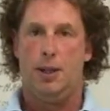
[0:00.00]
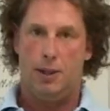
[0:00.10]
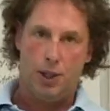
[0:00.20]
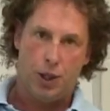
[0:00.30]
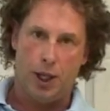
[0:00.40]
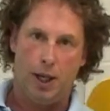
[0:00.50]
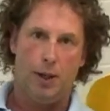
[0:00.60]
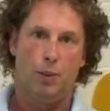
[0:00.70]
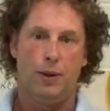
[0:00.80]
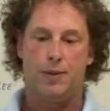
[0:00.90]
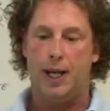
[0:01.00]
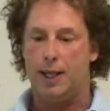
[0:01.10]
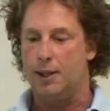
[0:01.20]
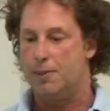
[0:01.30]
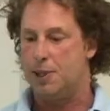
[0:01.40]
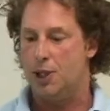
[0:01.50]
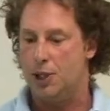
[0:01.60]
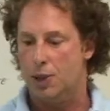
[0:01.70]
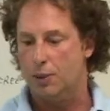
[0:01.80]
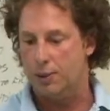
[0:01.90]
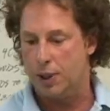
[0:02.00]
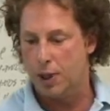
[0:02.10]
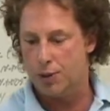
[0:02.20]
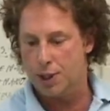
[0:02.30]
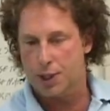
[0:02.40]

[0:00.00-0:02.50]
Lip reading: This year, we've taken the position with the coaching